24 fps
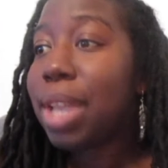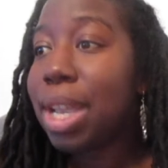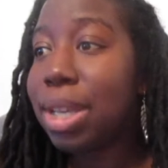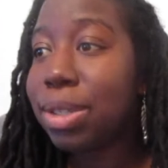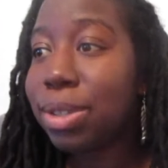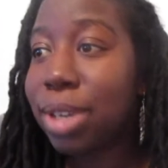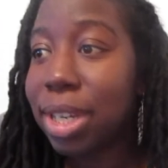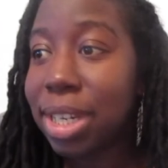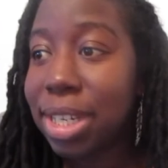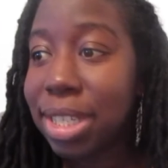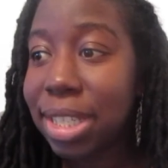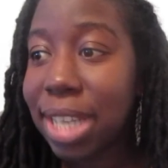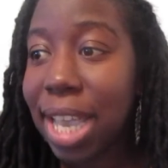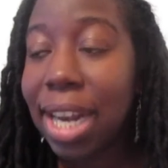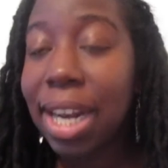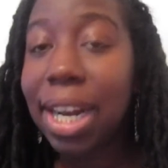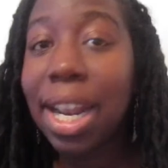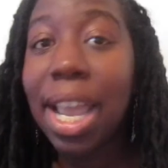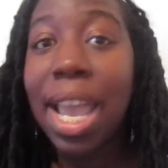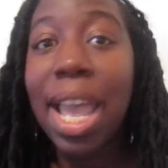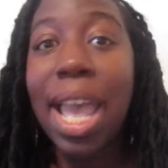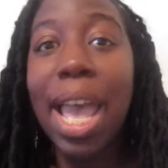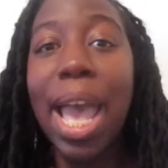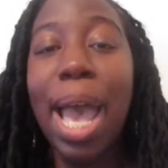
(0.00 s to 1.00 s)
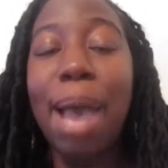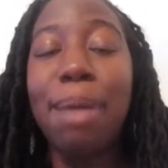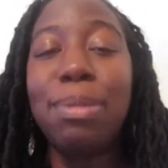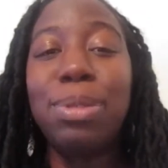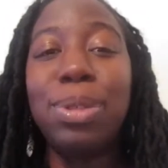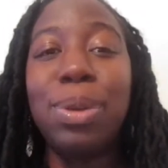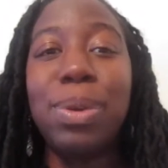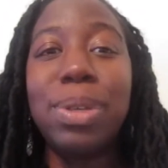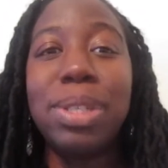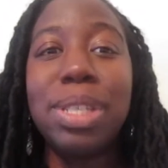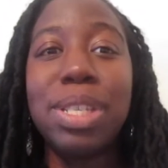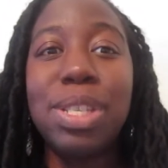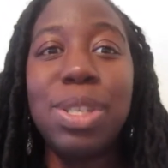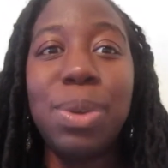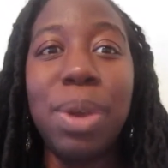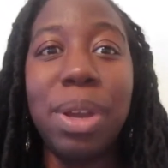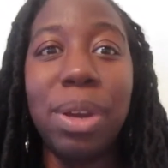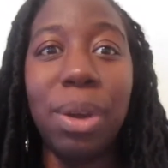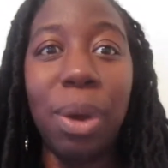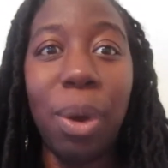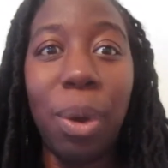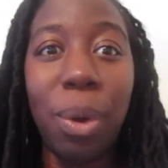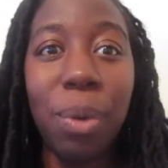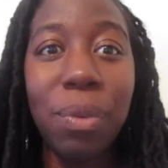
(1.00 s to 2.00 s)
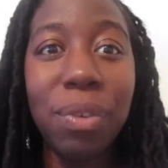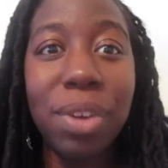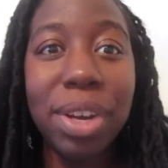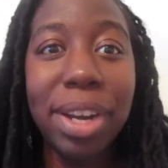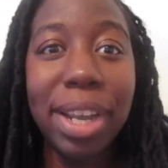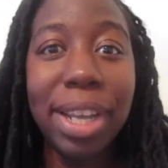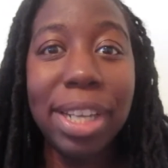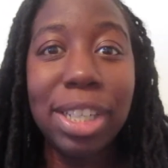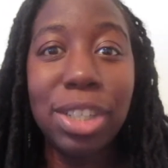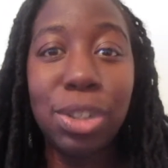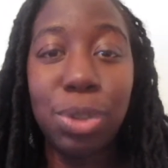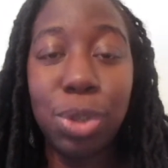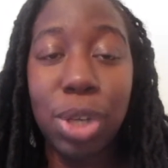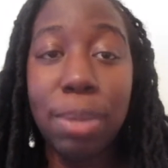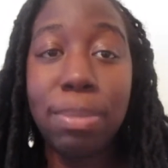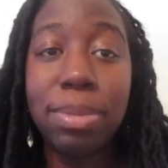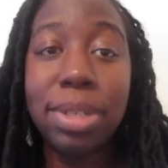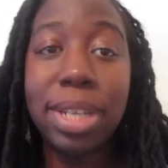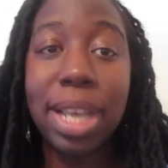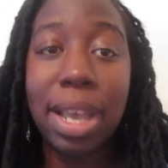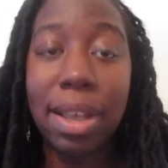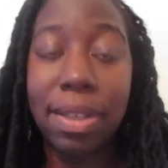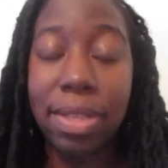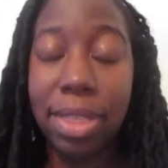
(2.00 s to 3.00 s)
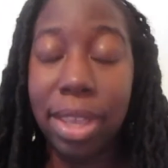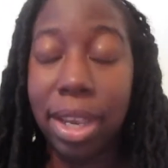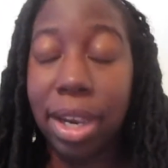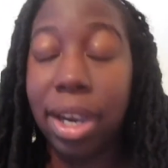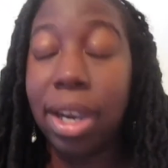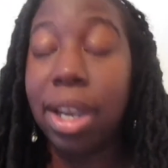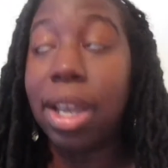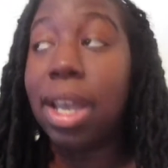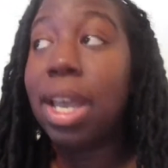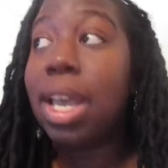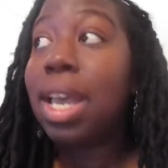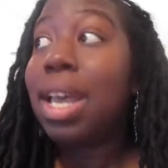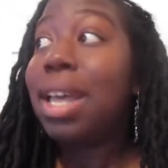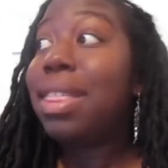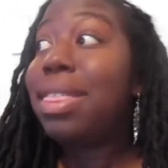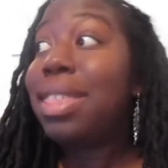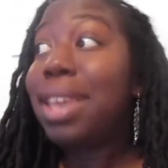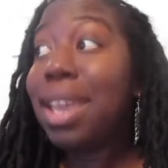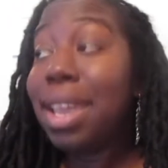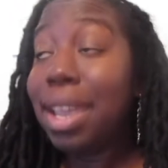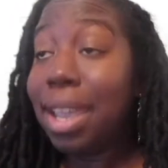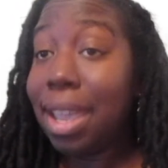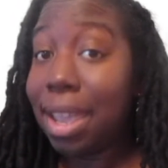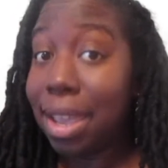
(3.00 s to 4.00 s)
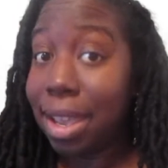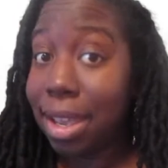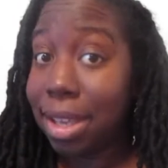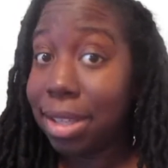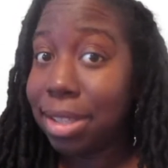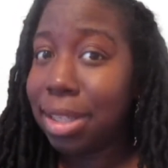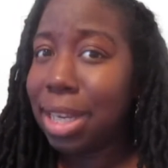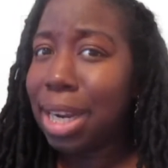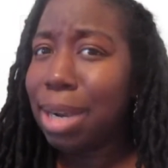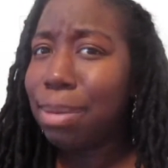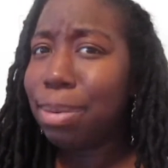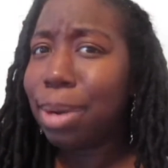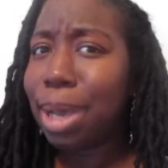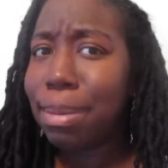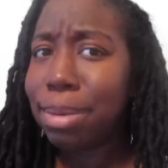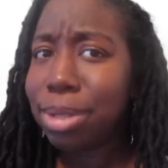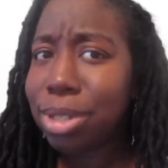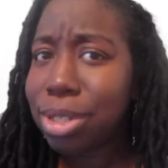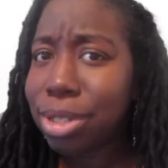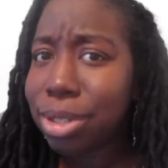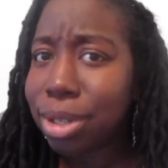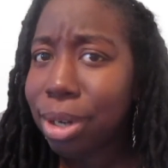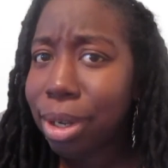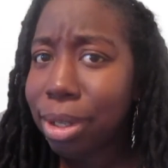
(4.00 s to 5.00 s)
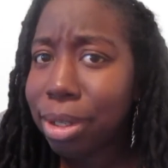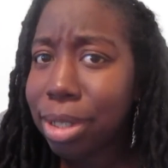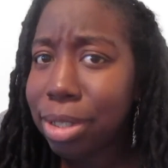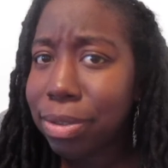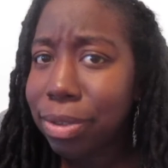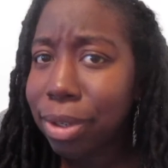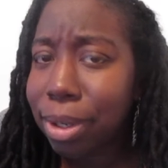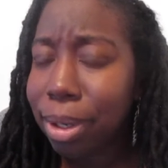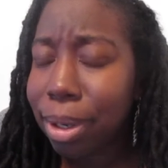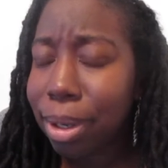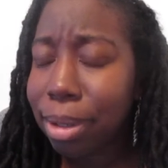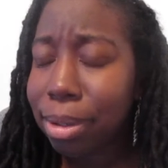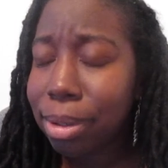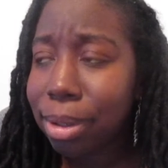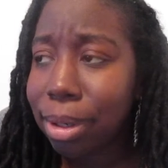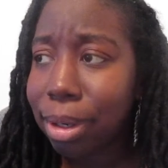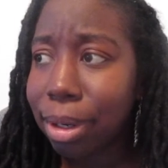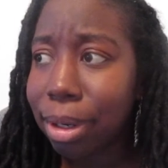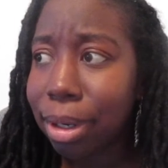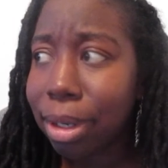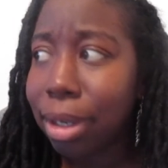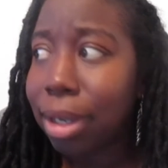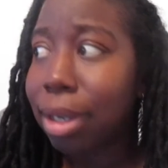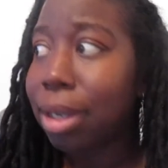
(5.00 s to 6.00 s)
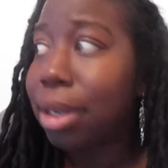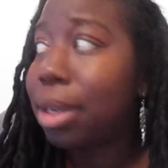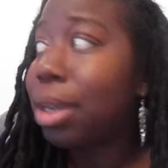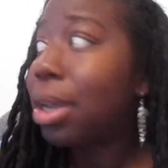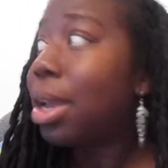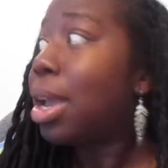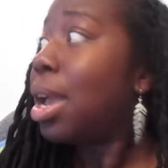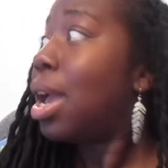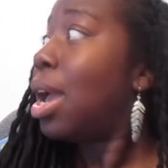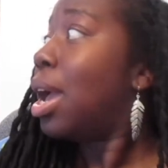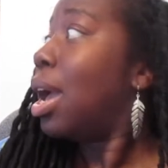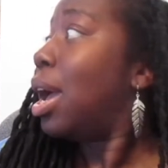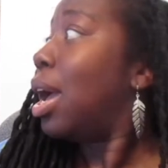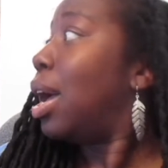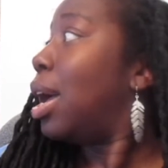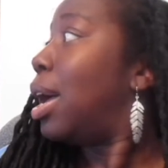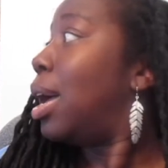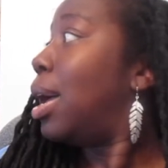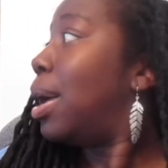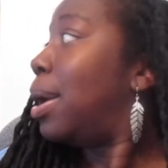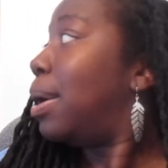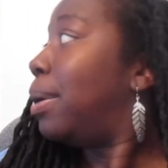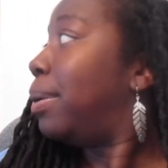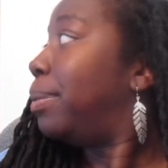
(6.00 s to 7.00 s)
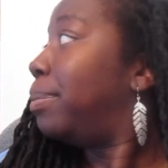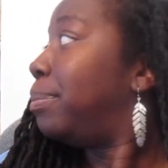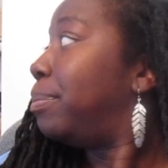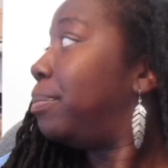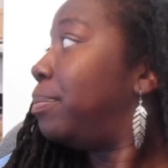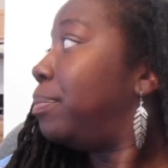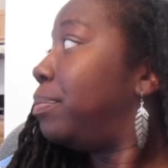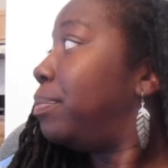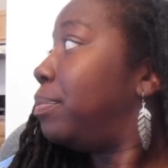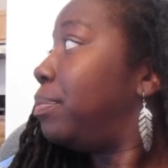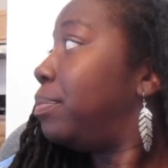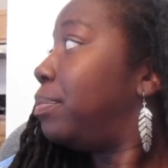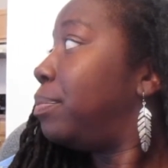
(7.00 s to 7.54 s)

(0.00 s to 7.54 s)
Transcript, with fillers: So I decided I was going to do an overnight trip down there. Thing is, and I probably should have started this video a little earlier, um,